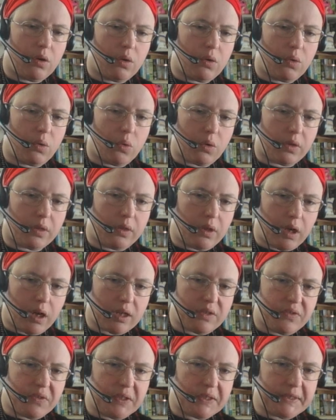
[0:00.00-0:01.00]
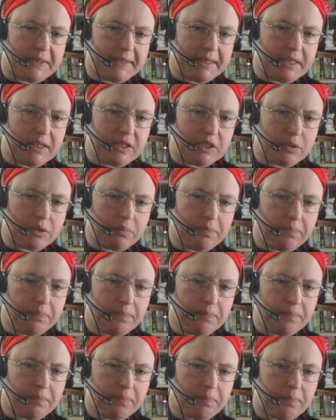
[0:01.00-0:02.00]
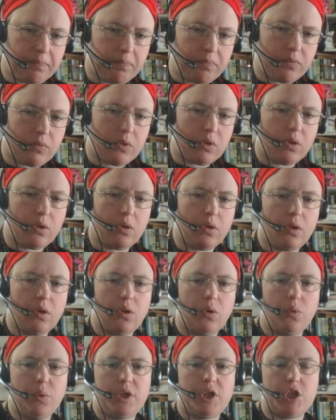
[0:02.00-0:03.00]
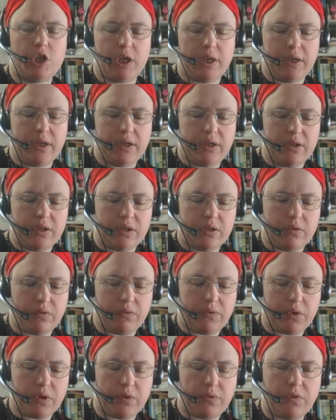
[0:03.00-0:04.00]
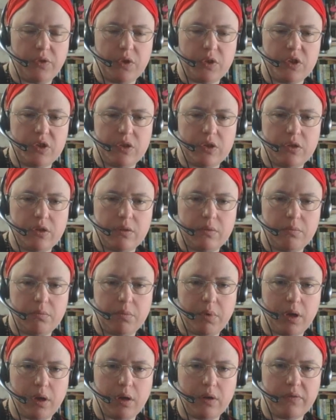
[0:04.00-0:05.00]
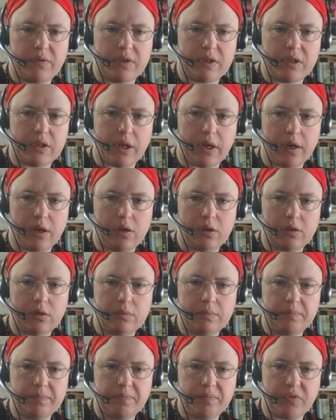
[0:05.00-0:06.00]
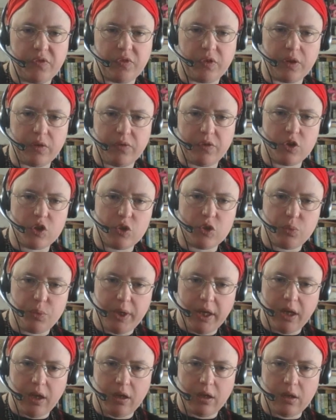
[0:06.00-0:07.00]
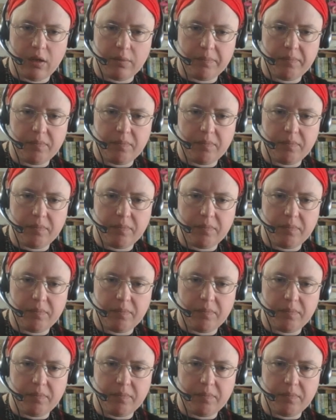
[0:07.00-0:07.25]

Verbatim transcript: Orthodox Filianism which is for the first part of the cycle, for the first week,